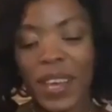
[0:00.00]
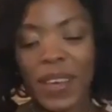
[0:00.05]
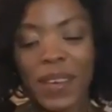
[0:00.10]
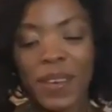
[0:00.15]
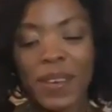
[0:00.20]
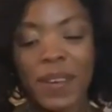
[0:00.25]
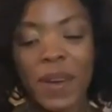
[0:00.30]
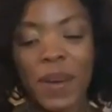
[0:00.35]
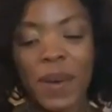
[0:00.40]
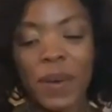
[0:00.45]

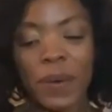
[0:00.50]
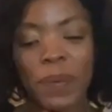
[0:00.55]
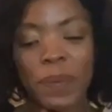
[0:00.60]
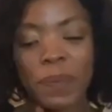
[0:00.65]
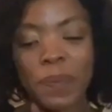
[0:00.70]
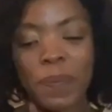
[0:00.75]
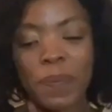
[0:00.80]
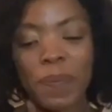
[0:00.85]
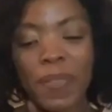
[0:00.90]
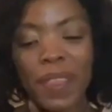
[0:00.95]
you know,
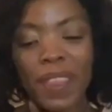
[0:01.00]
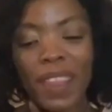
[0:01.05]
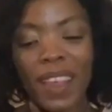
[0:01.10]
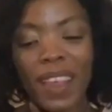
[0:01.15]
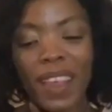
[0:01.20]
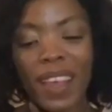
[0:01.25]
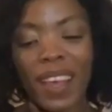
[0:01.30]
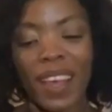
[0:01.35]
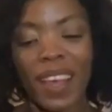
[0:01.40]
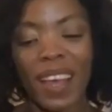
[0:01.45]

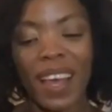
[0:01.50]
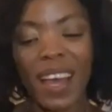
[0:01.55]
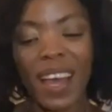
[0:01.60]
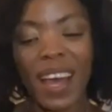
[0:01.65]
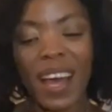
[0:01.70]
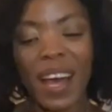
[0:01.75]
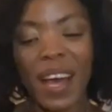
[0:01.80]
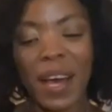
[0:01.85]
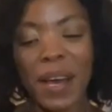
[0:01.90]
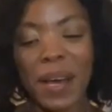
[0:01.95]

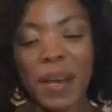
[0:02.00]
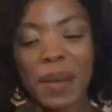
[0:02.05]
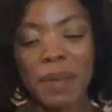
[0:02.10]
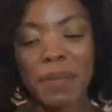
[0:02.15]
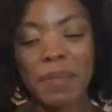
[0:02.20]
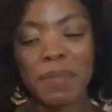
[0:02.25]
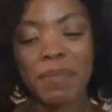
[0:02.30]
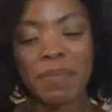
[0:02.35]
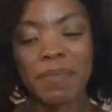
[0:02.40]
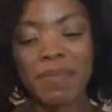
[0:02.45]

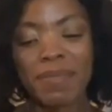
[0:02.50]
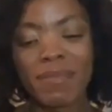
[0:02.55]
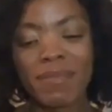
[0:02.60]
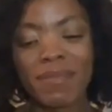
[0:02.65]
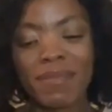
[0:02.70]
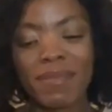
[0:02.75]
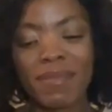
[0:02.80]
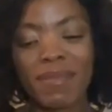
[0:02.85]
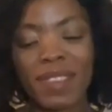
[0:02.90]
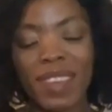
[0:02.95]
I
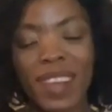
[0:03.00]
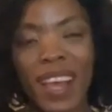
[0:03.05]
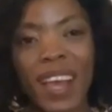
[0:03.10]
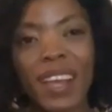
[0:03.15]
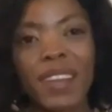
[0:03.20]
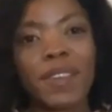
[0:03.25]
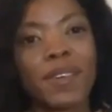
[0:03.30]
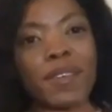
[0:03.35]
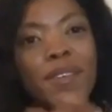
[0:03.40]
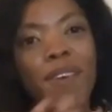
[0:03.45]

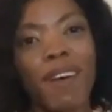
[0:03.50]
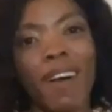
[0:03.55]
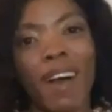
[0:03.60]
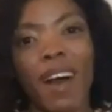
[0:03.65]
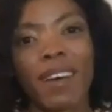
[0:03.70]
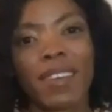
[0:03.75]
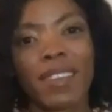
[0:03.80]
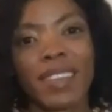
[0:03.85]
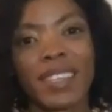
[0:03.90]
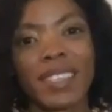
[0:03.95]
don't know
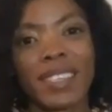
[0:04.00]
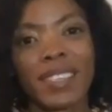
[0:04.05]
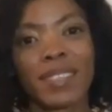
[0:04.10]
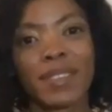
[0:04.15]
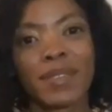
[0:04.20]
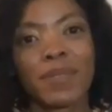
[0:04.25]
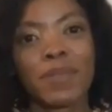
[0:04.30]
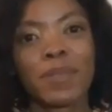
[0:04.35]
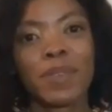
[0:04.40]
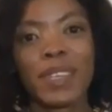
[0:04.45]
how
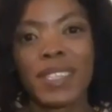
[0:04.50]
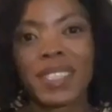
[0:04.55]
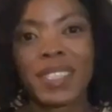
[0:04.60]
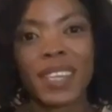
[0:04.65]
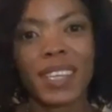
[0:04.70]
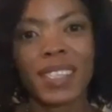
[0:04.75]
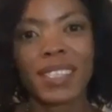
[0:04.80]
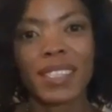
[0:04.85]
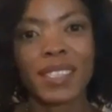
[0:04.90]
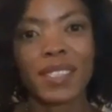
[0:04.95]
this
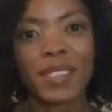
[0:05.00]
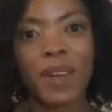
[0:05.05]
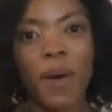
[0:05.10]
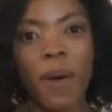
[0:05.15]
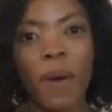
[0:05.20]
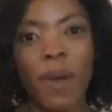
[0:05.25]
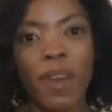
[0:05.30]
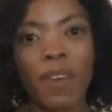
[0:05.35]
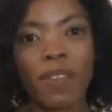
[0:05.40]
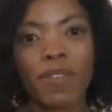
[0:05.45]
reset is
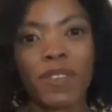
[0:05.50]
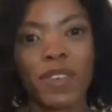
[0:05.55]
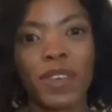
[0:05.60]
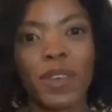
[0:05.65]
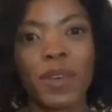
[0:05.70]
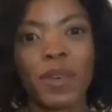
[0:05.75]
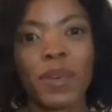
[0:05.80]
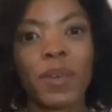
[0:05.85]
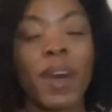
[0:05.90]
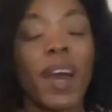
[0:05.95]
going for
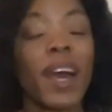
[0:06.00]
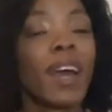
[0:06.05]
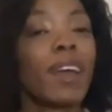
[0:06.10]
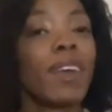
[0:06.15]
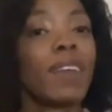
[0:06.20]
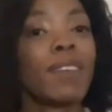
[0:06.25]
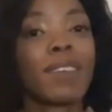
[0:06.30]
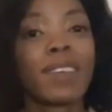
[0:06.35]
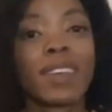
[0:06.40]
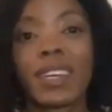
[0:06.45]
you.
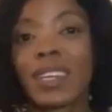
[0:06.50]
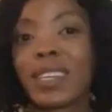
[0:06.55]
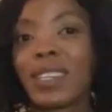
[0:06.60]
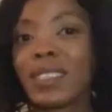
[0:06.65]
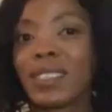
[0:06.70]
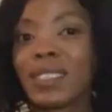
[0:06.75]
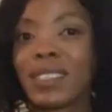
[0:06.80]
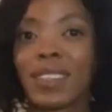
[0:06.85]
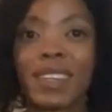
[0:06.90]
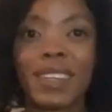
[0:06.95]
You
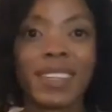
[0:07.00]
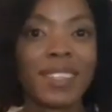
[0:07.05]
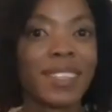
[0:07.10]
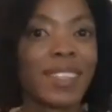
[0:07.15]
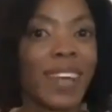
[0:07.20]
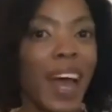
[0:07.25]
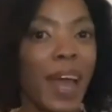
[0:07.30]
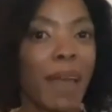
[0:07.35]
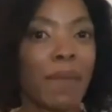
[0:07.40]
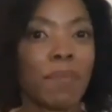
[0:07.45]
can
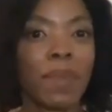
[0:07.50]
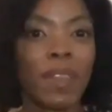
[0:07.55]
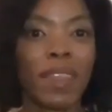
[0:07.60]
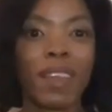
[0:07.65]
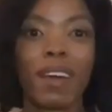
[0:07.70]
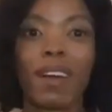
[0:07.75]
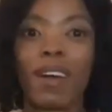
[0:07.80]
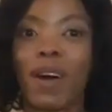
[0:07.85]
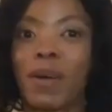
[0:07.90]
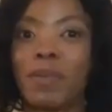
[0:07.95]
type in
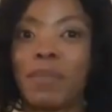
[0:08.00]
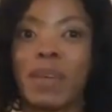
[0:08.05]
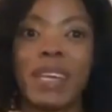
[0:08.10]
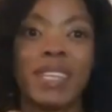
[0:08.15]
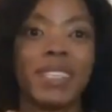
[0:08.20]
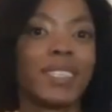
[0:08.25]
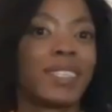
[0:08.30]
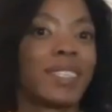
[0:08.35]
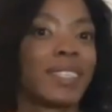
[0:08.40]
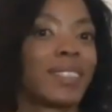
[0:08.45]
the
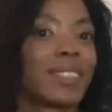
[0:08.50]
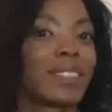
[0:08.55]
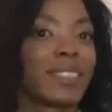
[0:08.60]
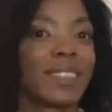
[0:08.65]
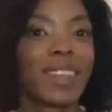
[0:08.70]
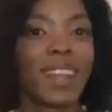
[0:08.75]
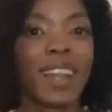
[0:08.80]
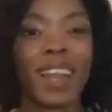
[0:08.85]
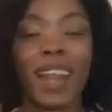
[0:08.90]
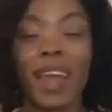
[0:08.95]
comments,
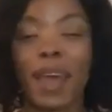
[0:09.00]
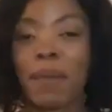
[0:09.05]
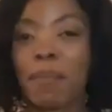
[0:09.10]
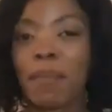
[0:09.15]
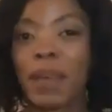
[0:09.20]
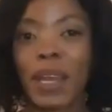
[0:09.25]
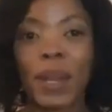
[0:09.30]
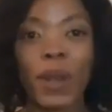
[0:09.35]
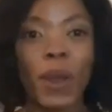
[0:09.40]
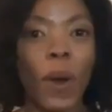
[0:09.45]

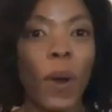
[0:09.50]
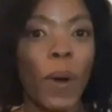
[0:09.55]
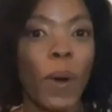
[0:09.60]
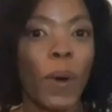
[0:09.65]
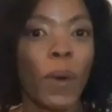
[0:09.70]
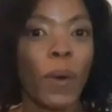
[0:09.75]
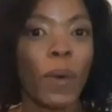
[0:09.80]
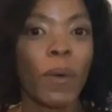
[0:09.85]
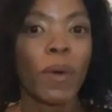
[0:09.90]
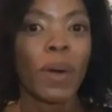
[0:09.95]
let me
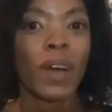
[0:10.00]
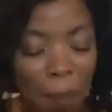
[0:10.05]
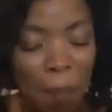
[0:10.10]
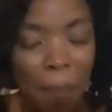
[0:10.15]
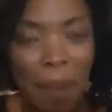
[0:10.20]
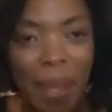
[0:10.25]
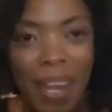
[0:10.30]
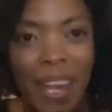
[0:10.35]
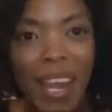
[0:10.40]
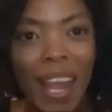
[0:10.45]
know.
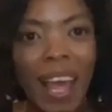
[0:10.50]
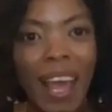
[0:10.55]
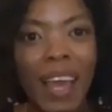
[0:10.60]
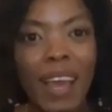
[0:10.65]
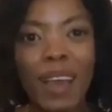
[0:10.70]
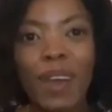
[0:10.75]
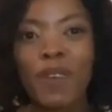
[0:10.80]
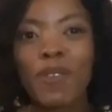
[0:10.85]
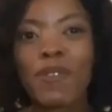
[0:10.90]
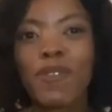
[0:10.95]
But
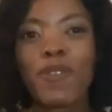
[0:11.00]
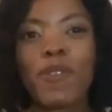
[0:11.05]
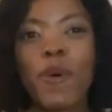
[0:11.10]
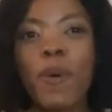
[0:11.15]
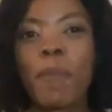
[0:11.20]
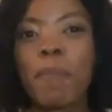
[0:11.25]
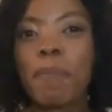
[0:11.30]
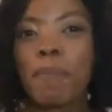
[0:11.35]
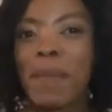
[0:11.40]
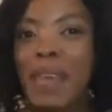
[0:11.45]
like,
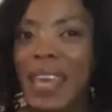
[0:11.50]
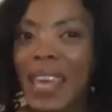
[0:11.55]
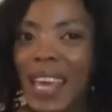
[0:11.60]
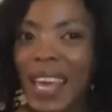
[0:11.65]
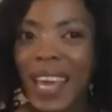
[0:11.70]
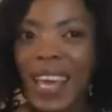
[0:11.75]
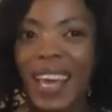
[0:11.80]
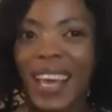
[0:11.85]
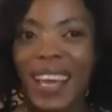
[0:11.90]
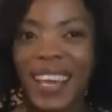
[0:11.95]
for
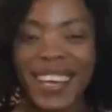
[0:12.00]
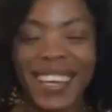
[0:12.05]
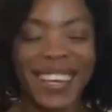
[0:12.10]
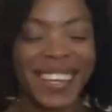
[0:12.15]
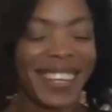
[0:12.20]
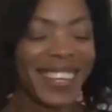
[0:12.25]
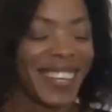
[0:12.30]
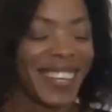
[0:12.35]
me,